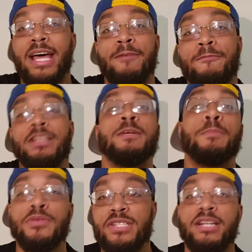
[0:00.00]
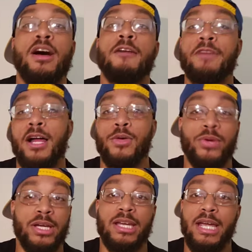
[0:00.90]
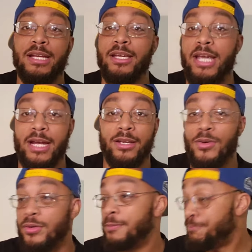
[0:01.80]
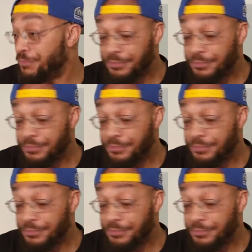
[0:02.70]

that 50% off Halloween candy candy corn